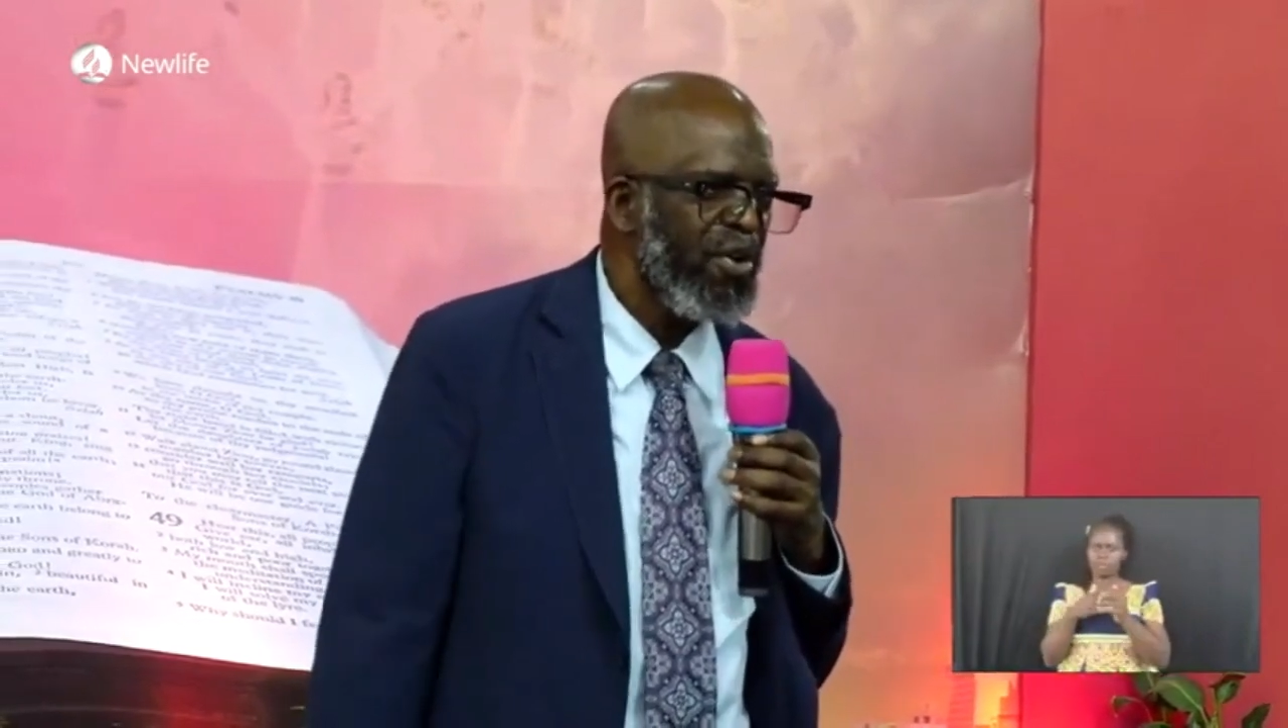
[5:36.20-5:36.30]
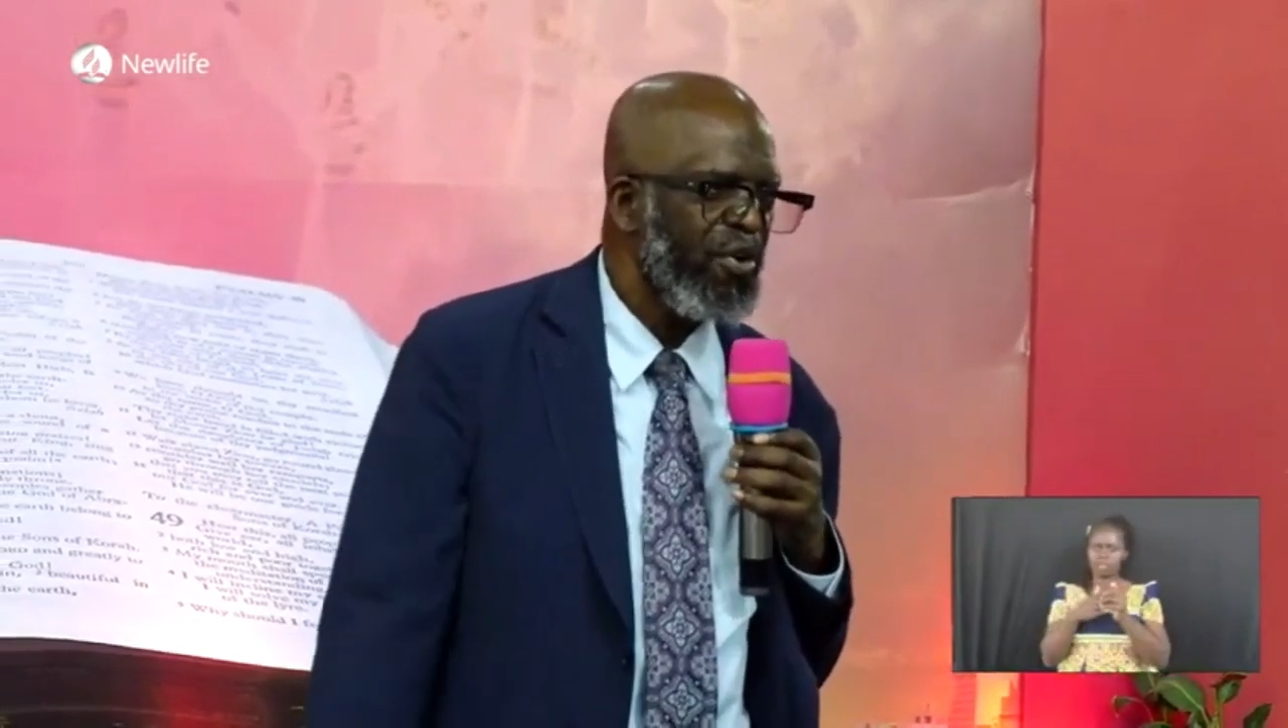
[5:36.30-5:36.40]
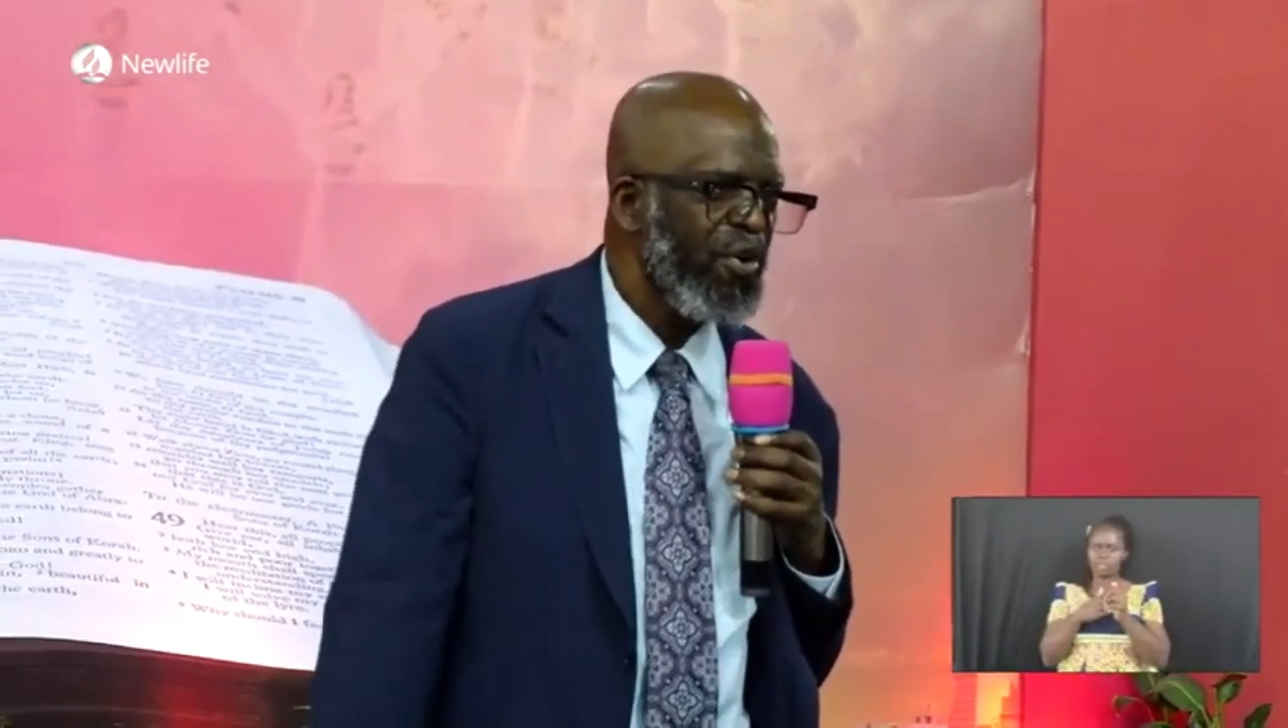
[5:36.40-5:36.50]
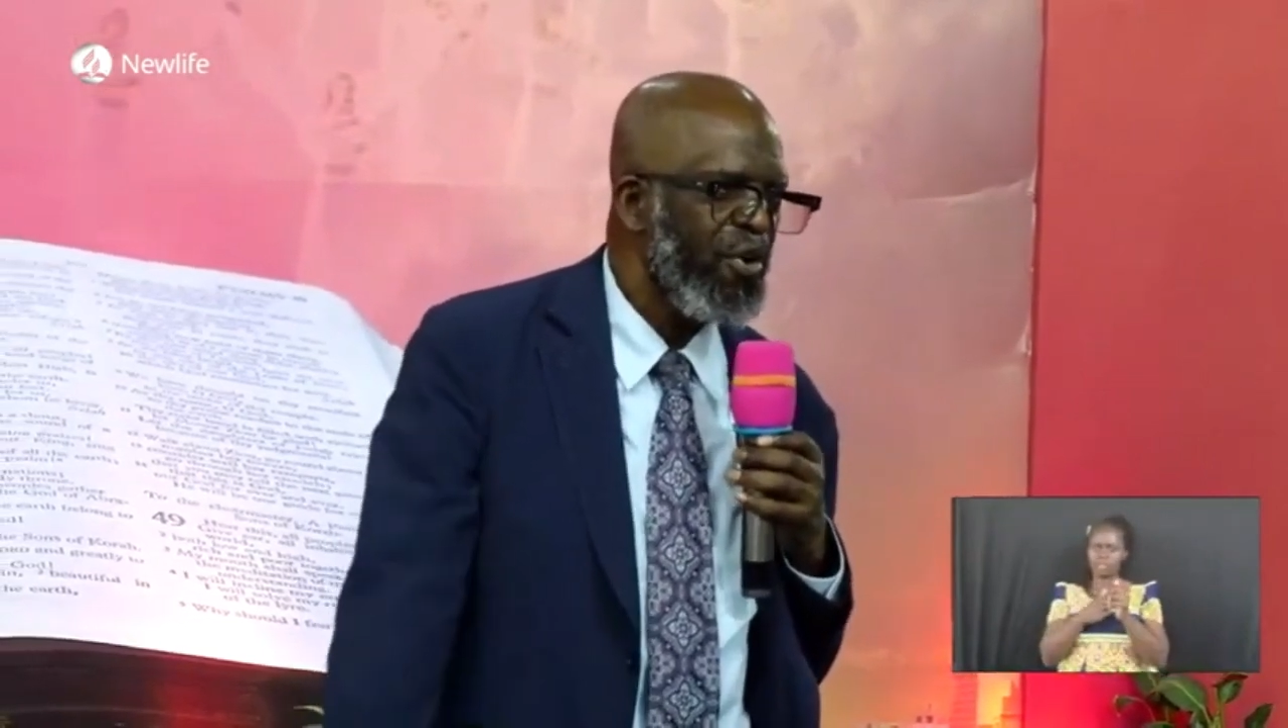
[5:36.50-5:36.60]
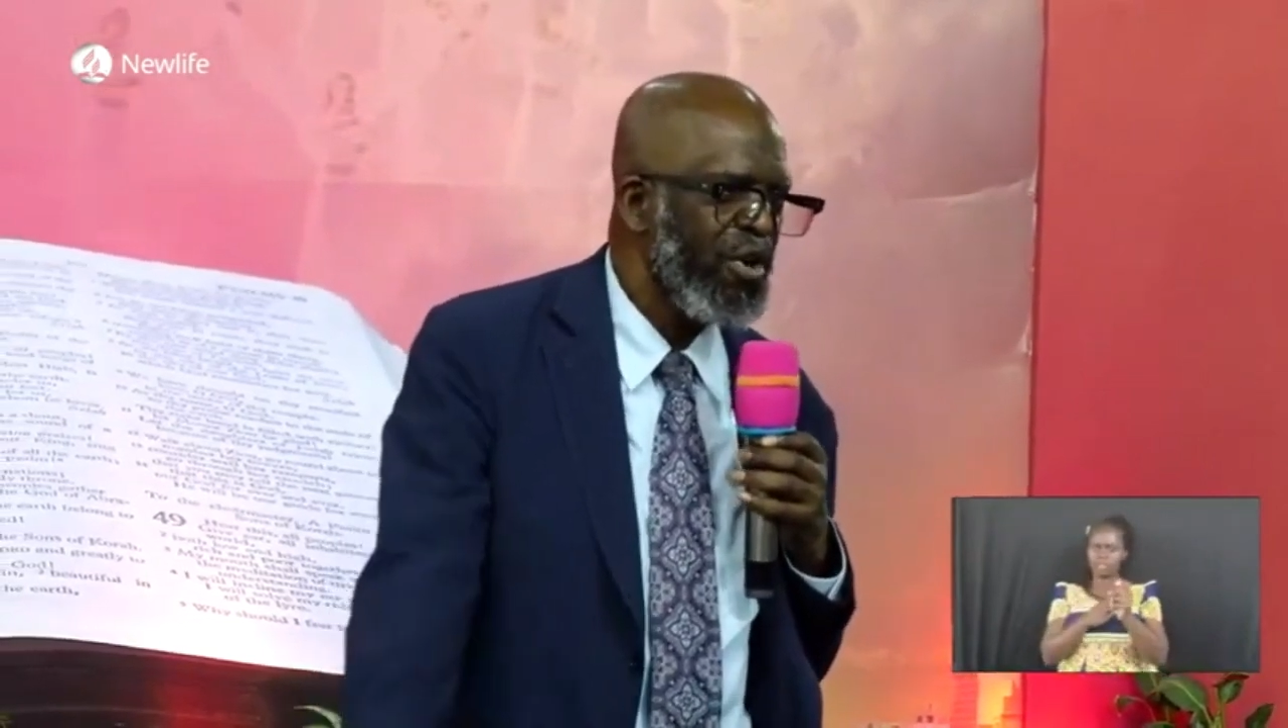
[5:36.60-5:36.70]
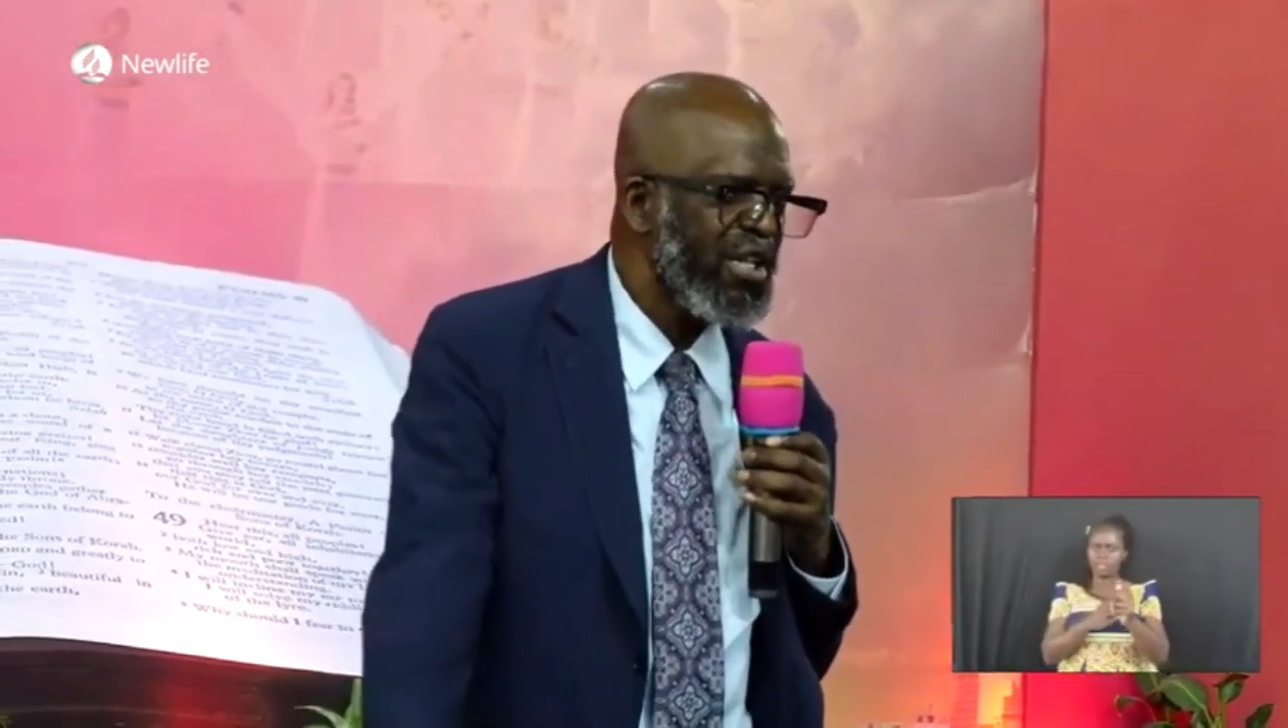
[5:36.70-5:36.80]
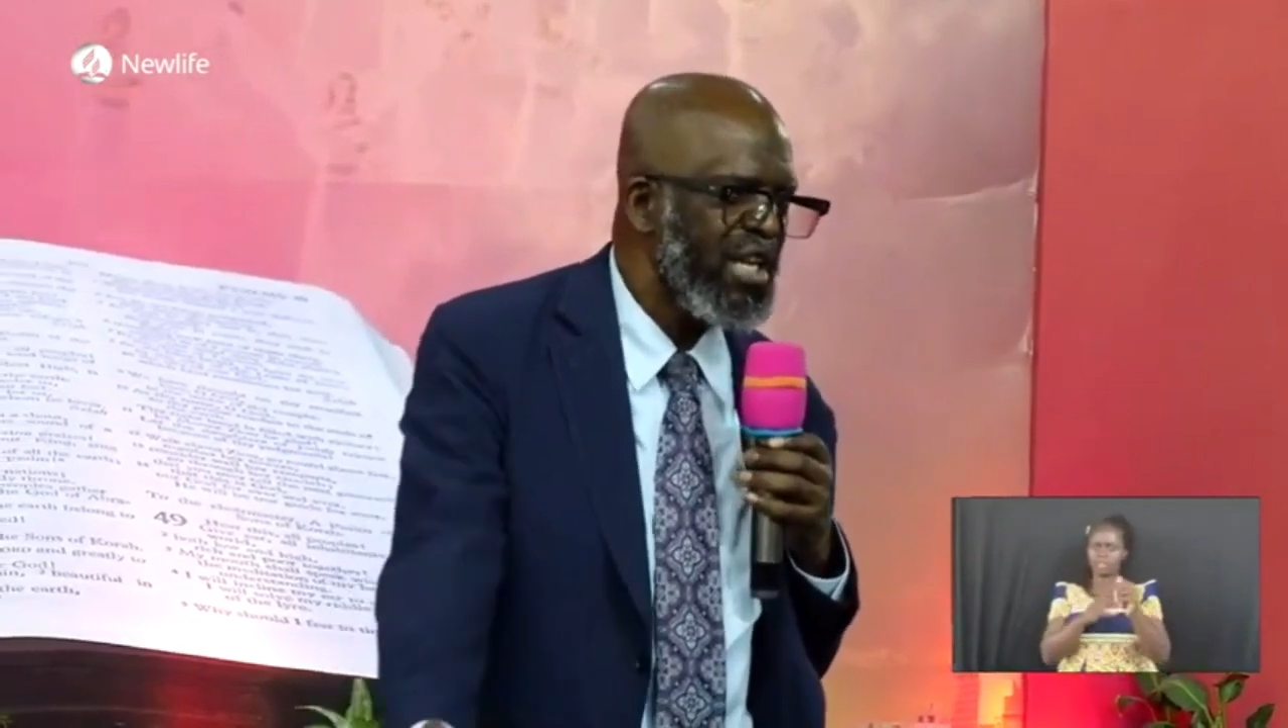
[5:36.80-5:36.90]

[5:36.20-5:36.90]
or the